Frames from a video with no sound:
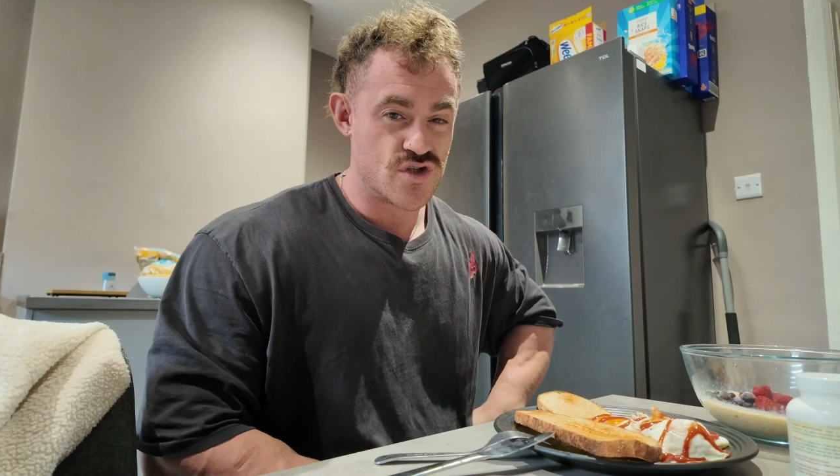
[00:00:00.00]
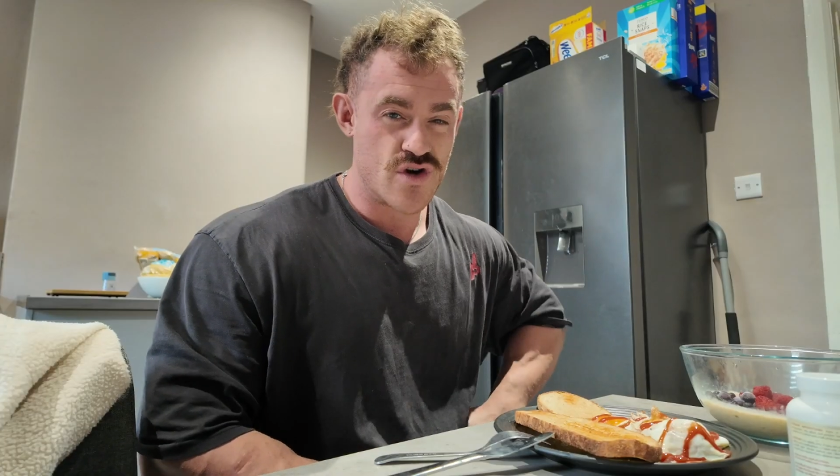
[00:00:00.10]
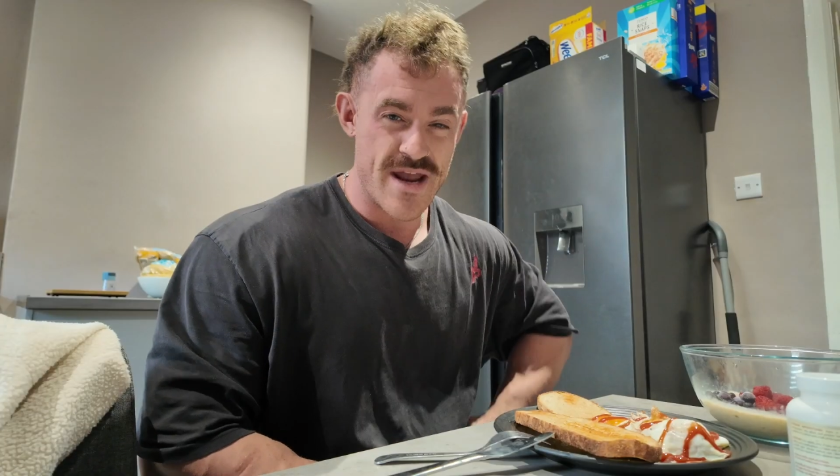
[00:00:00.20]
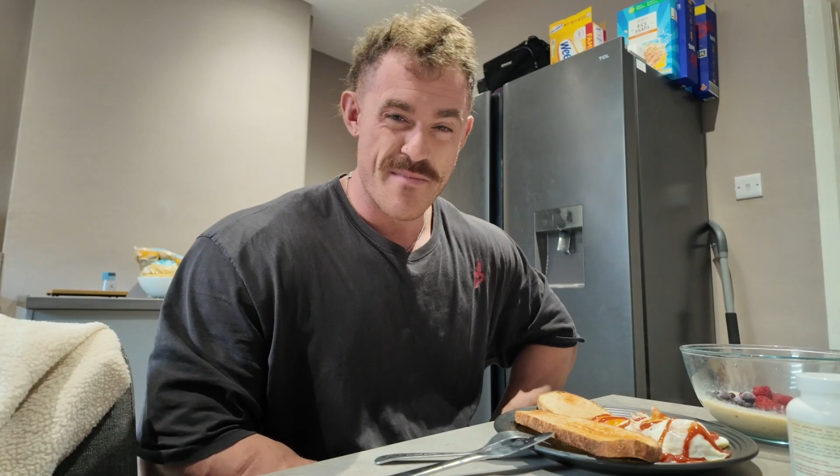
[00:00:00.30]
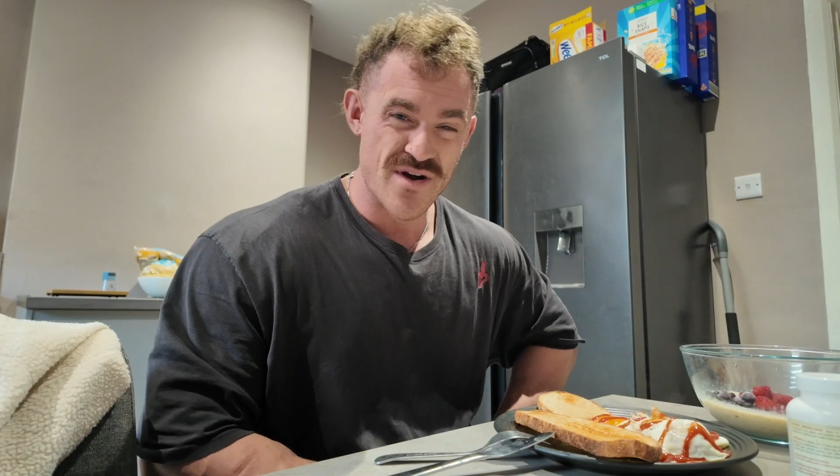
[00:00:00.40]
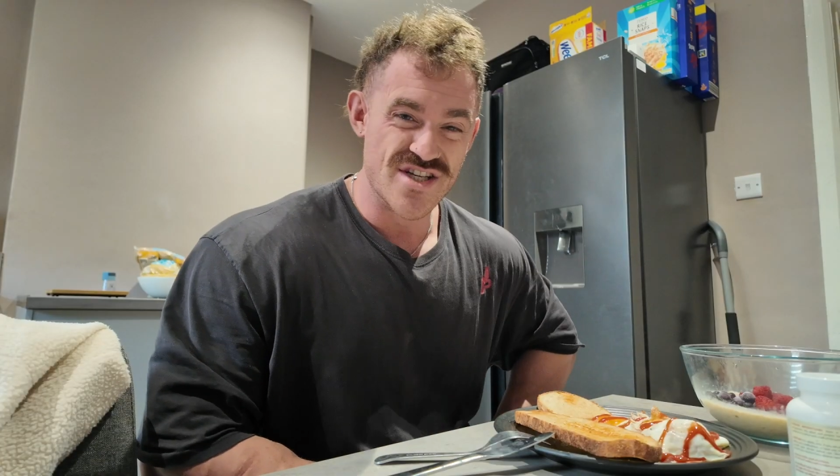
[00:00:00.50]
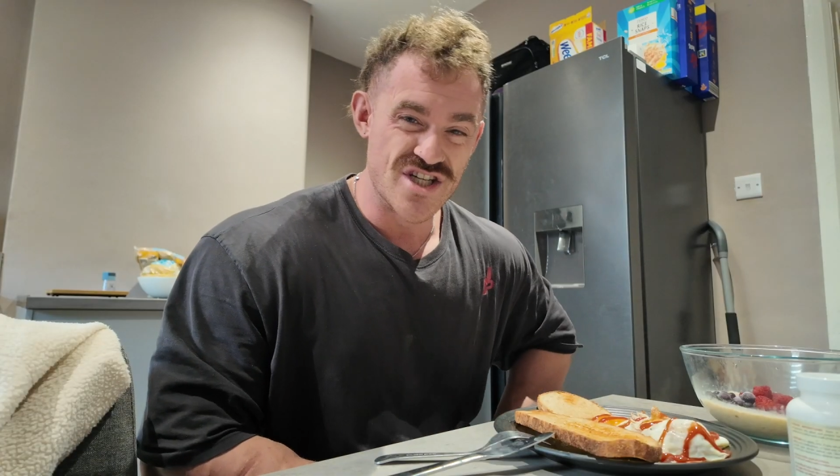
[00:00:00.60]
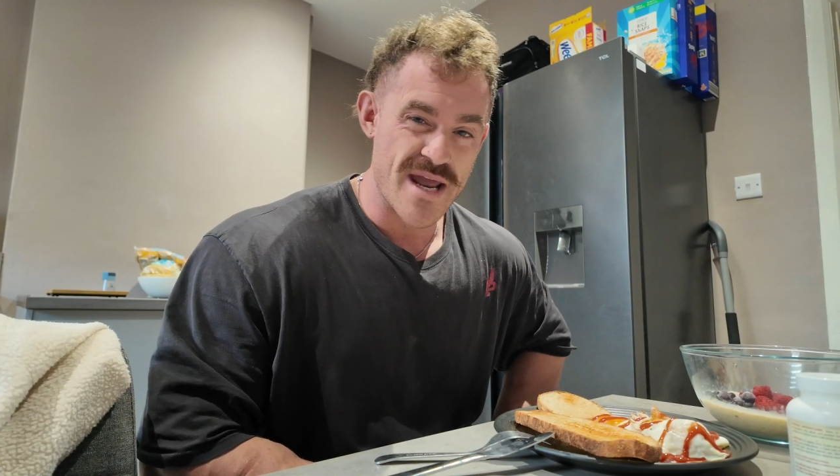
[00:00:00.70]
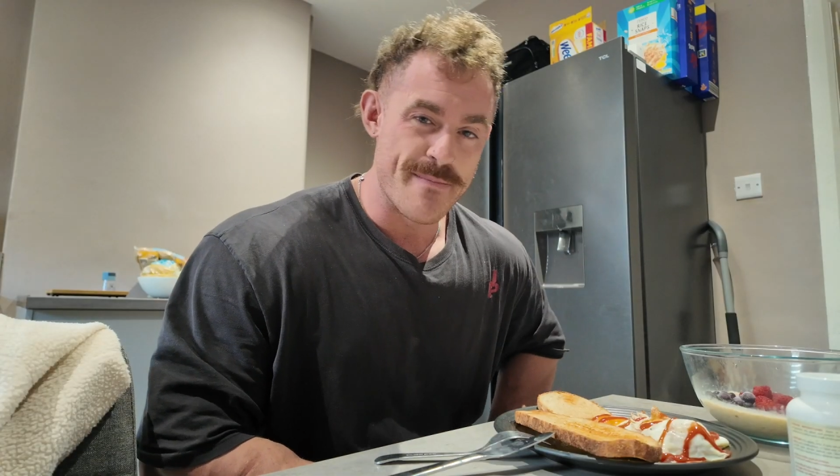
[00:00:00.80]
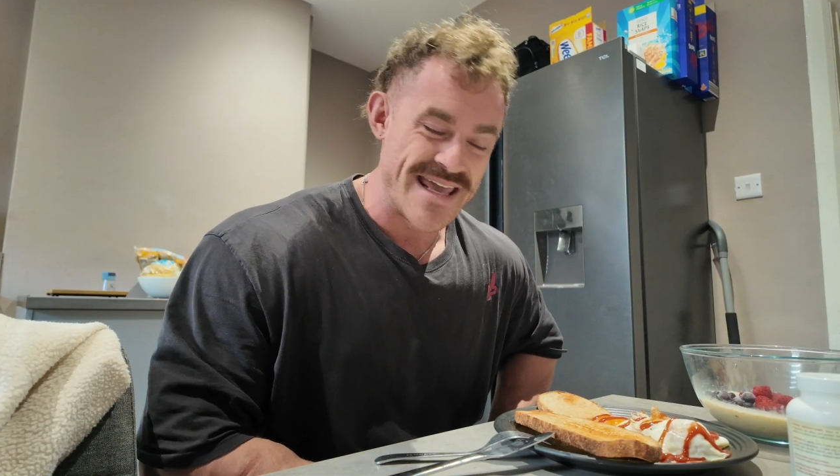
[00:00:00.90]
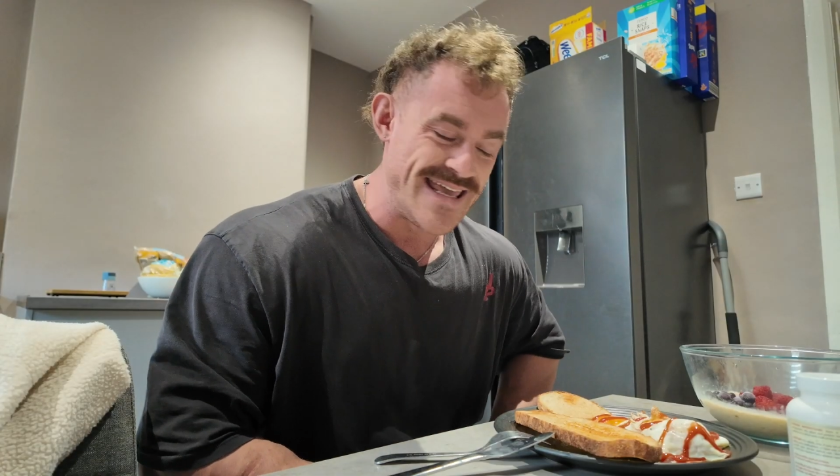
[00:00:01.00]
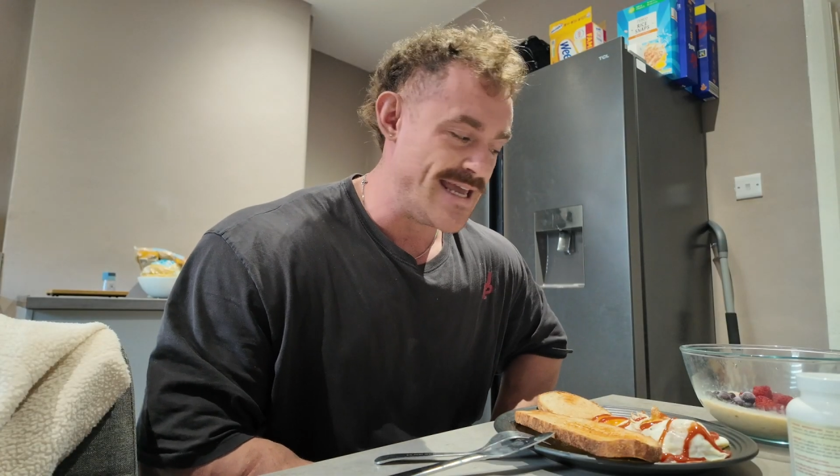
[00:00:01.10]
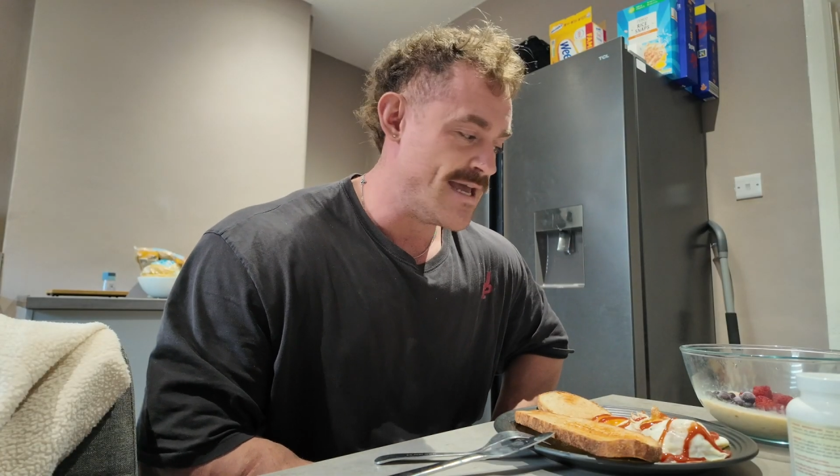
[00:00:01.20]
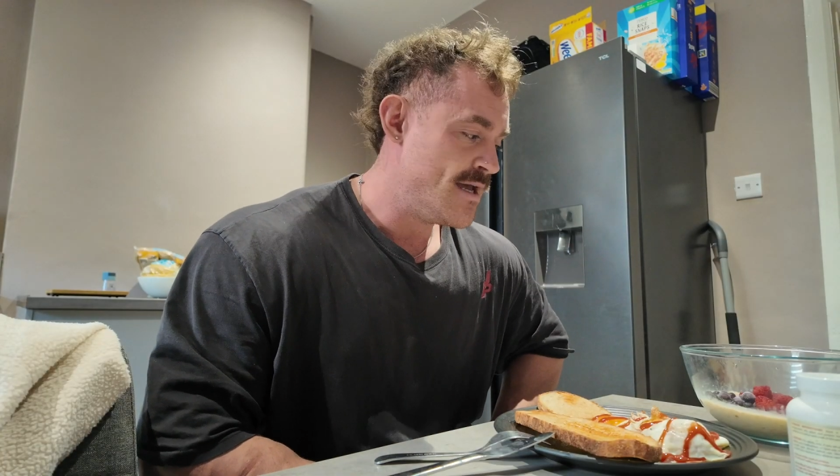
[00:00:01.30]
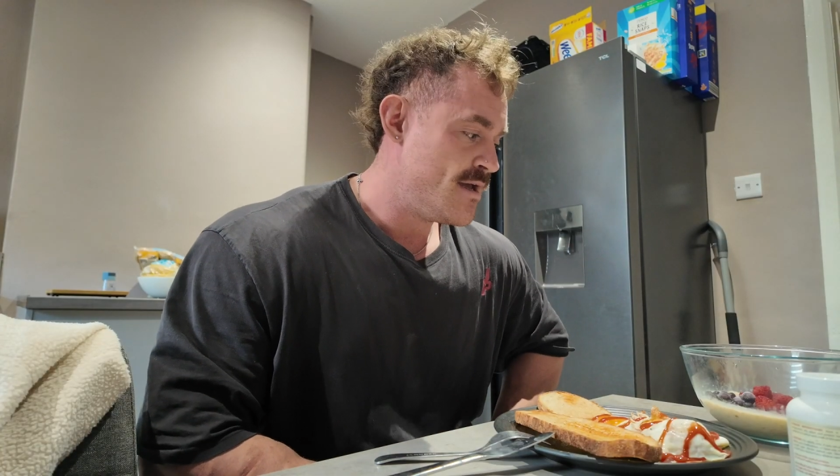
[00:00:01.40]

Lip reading: Train by JP.